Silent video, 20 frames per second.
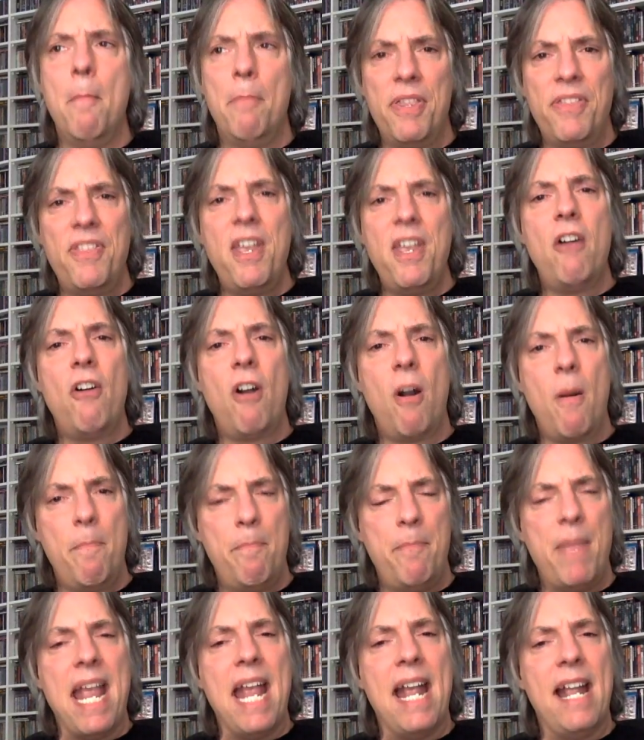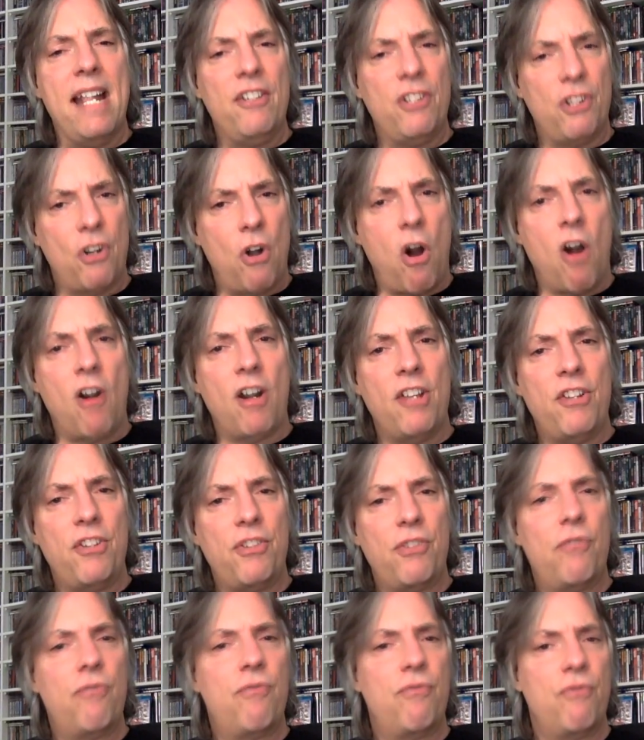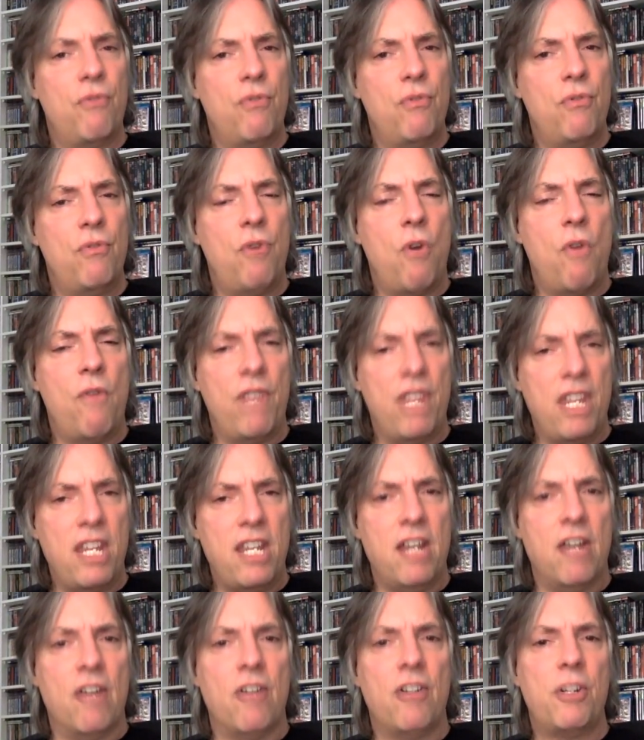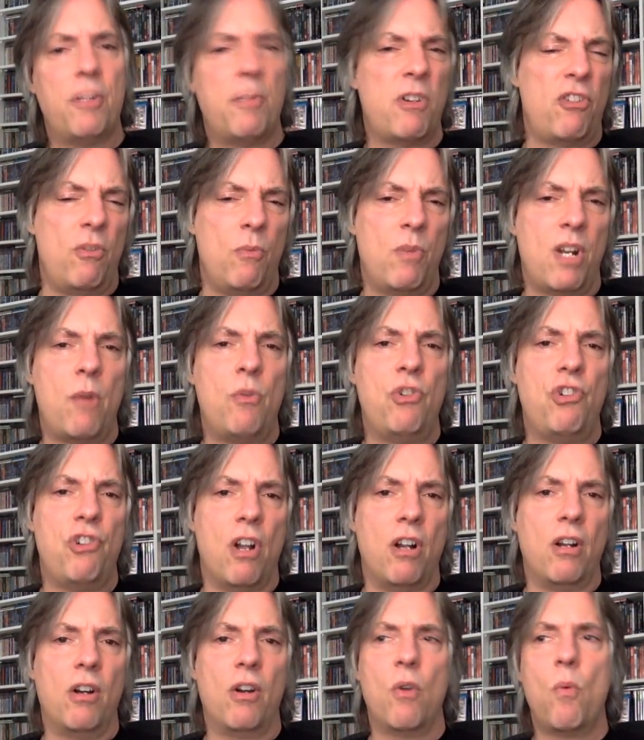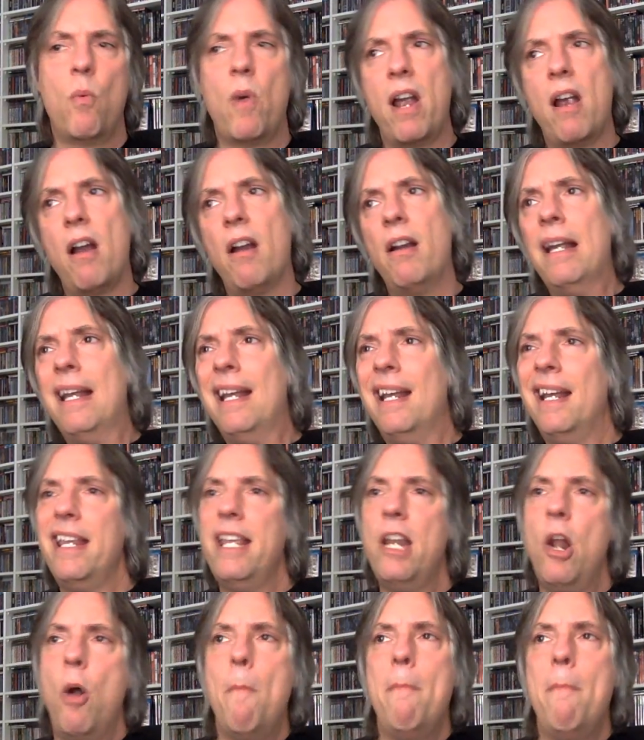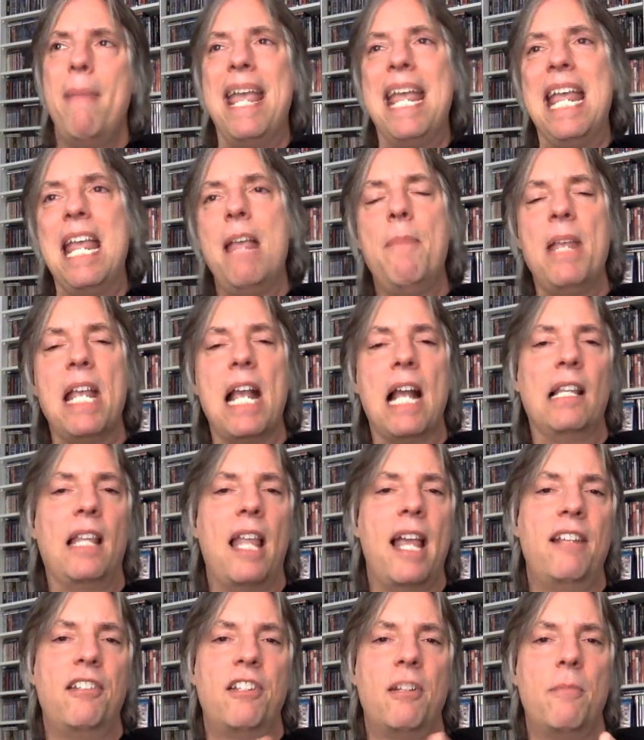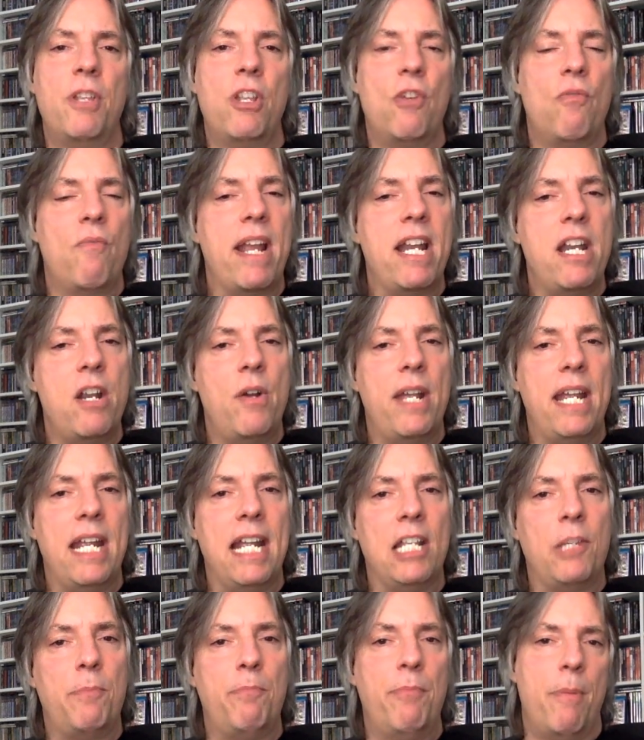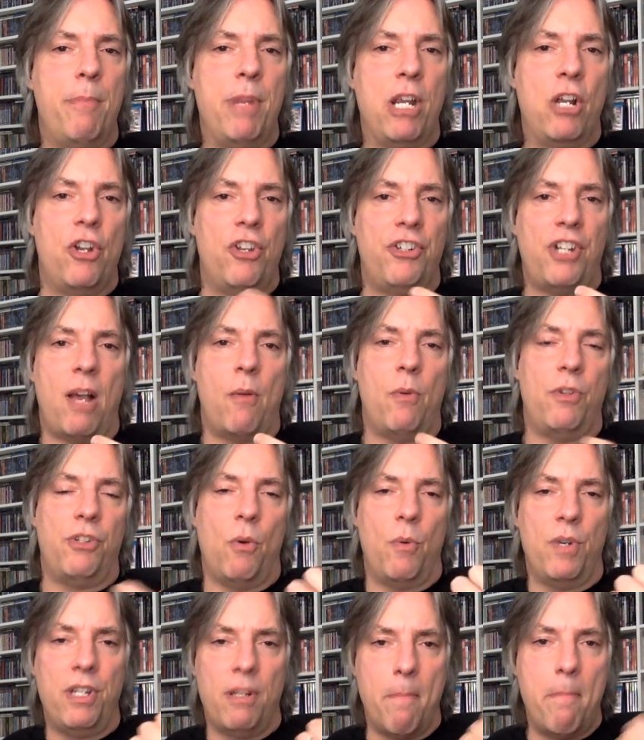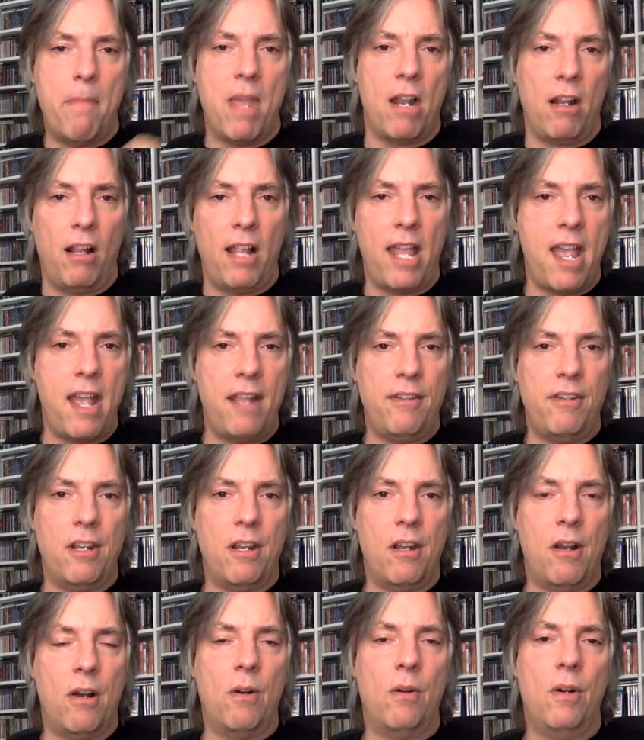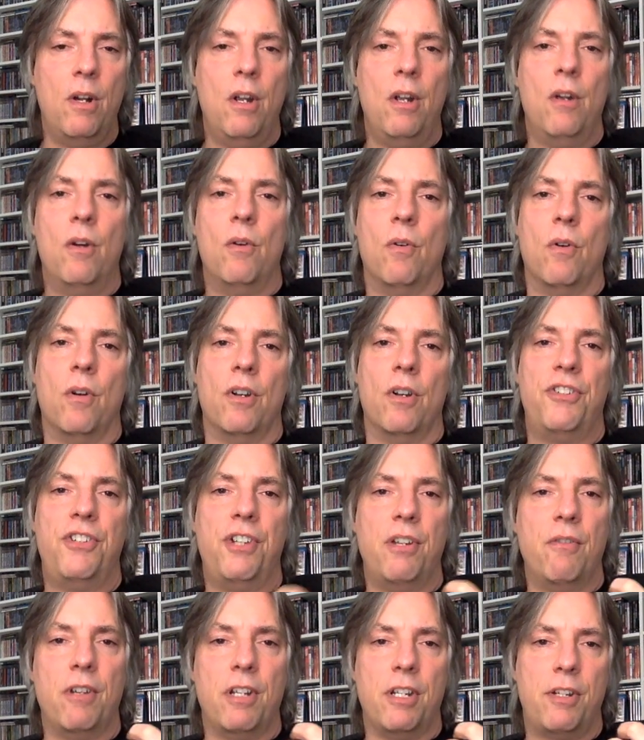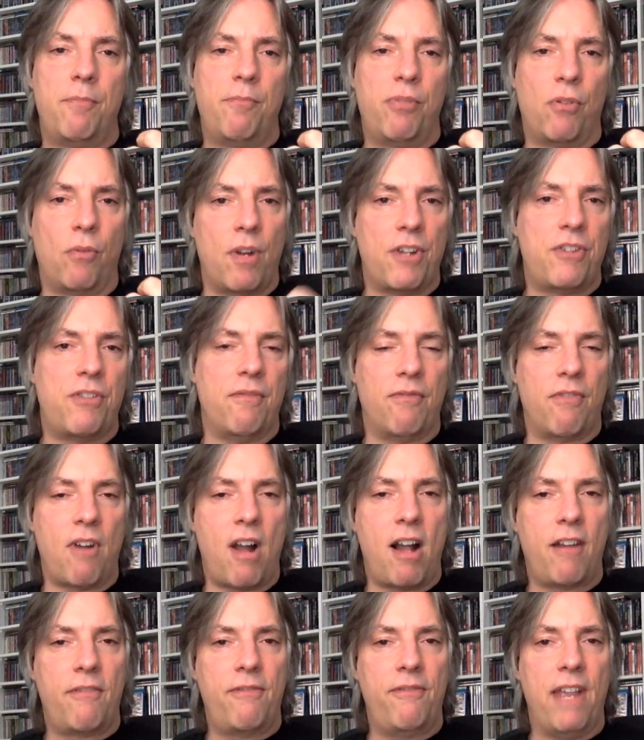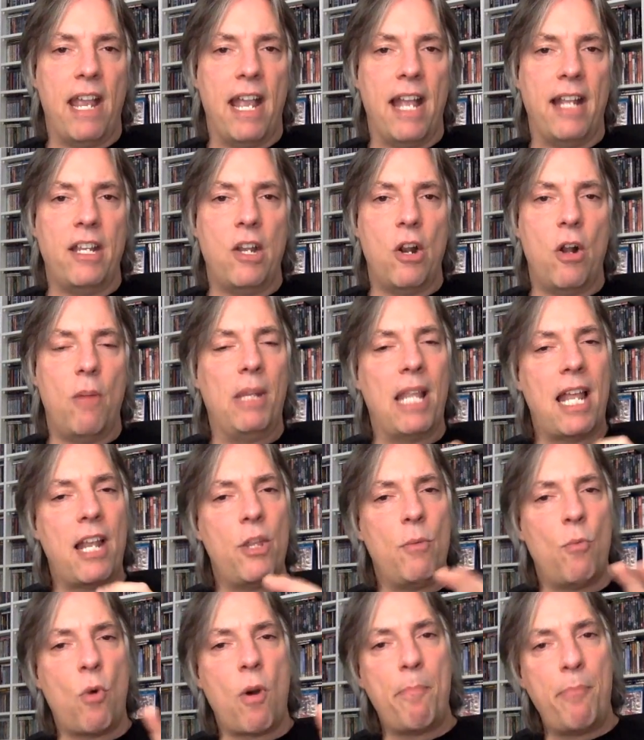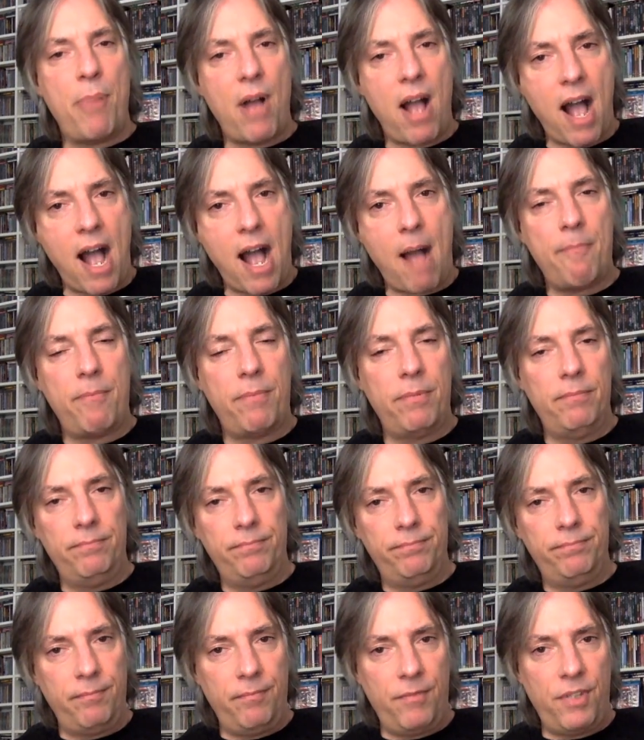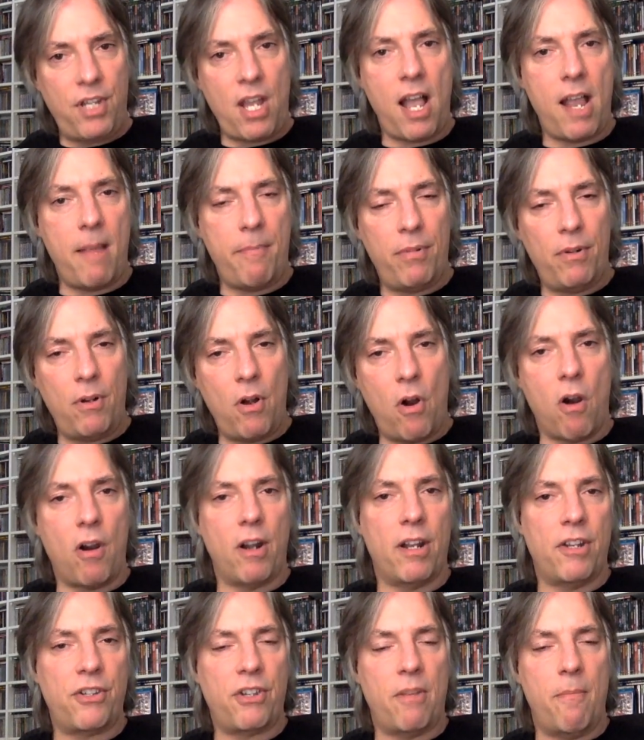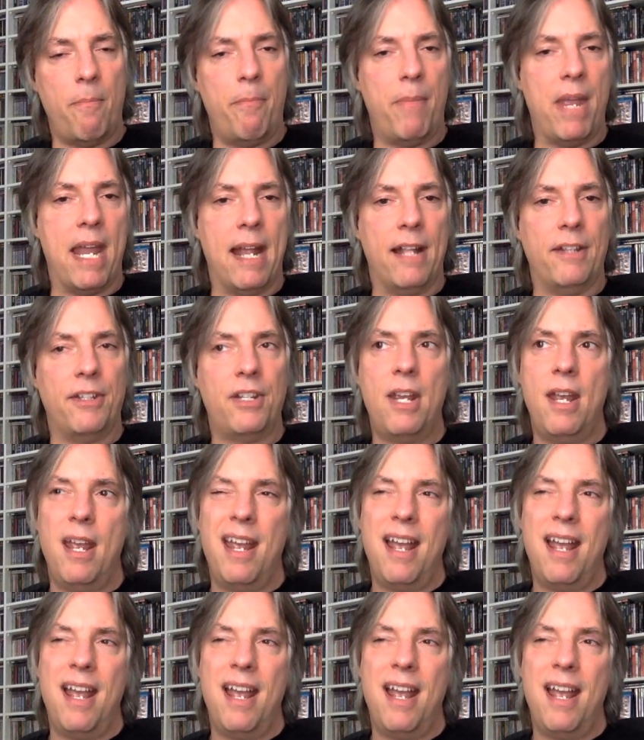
But there are bands and artists through over the years, especially when I was younger, where, you know, maybe I like some of their radio hits, but because I was always a metalhead, you know, or a serious progressive rock fan, you know, a lot of the more pop type artists and bands,